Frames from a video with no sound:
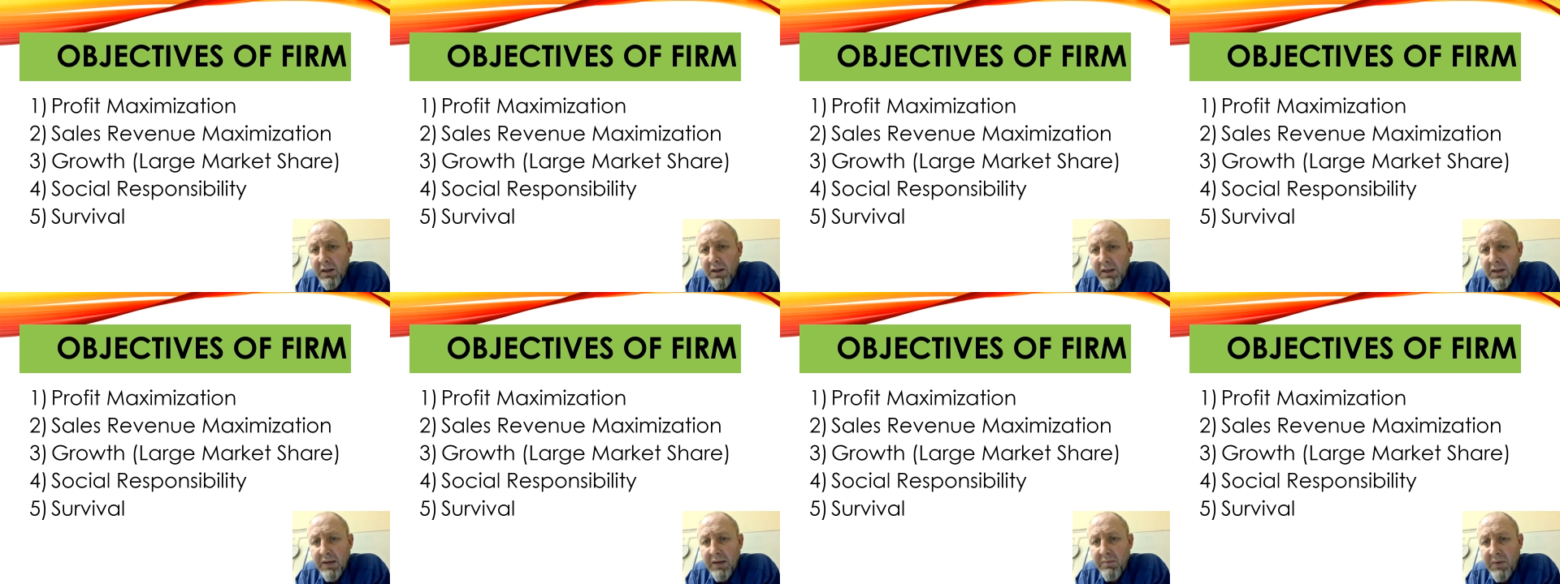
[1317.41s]

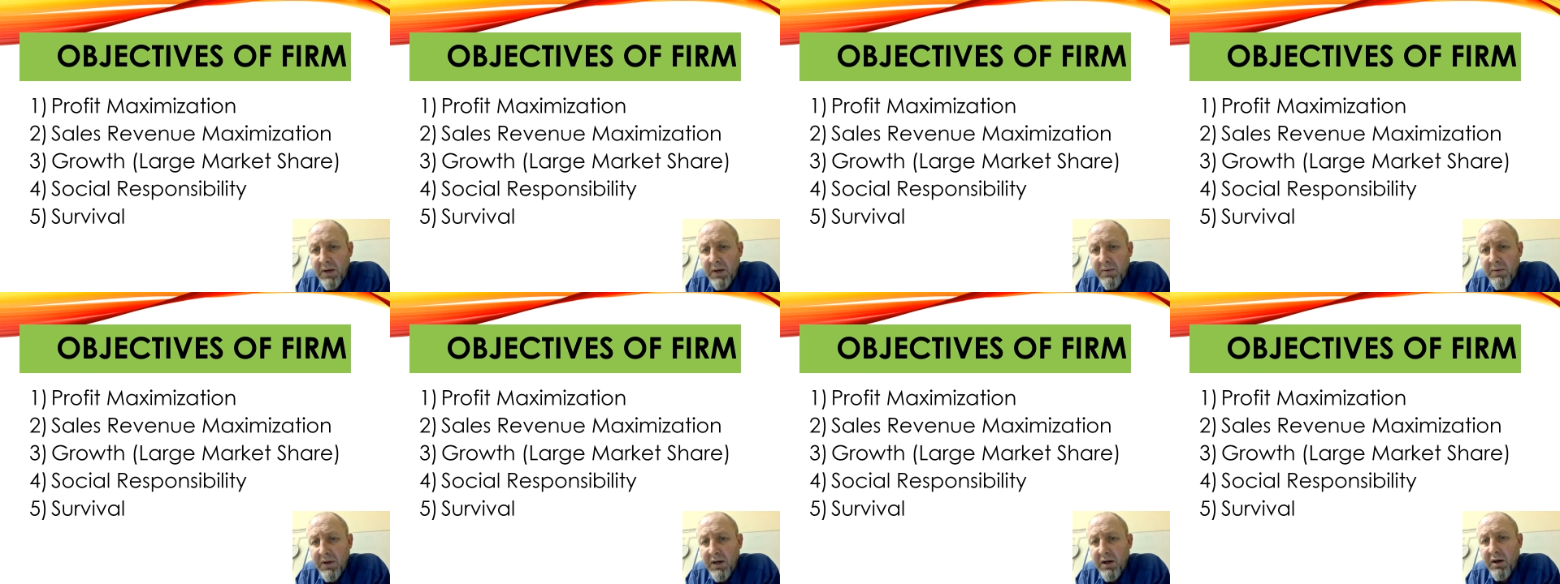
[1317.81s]
then
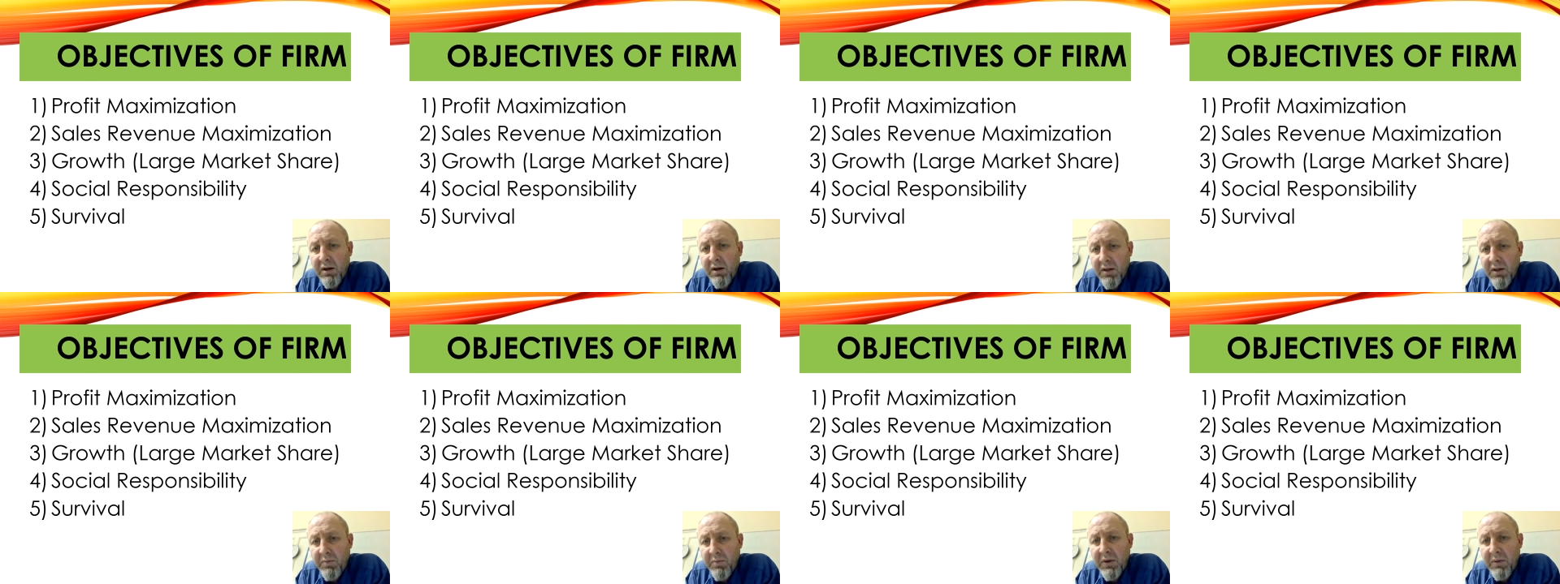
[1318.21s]
maybe
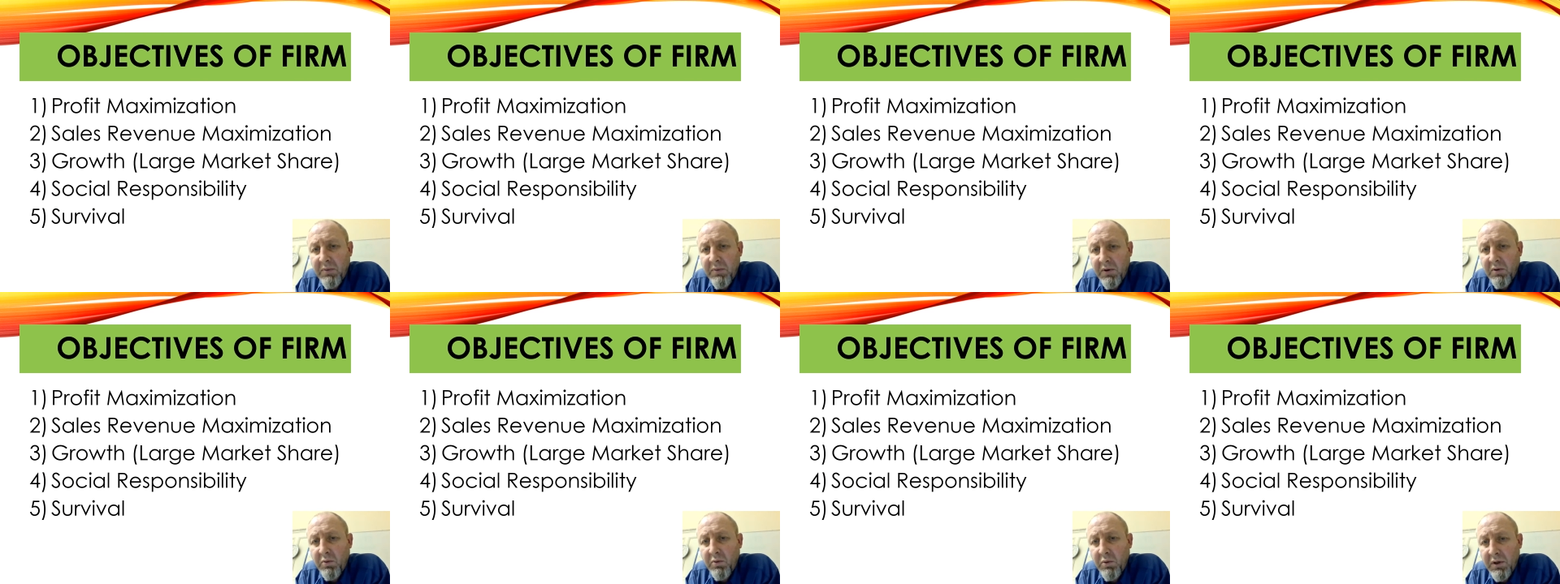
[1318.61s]
other
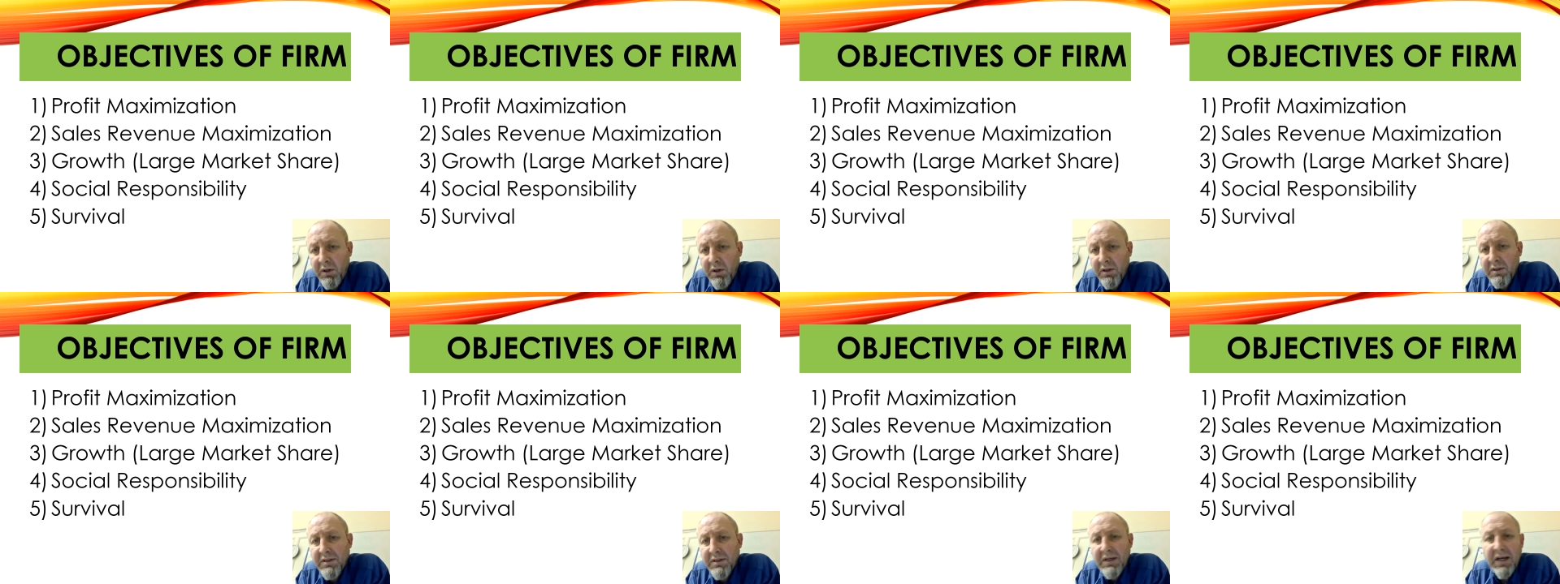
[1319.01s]
people
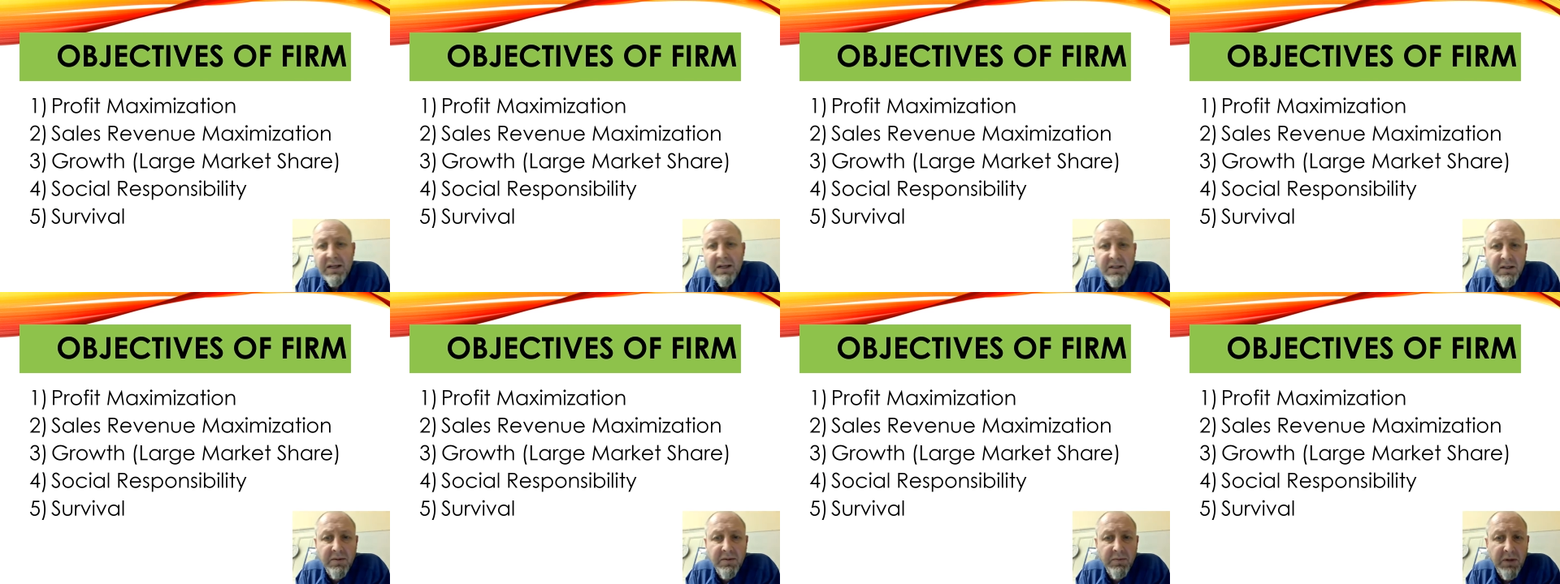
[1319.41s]
will
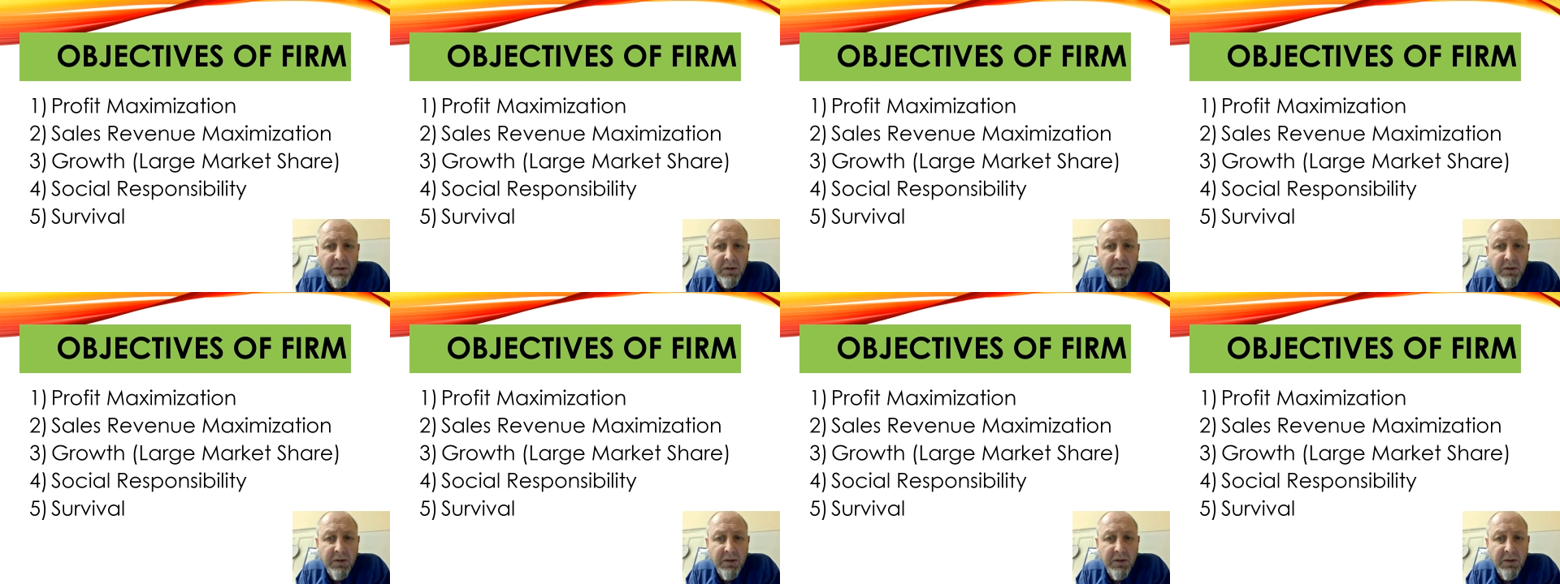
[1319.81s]
test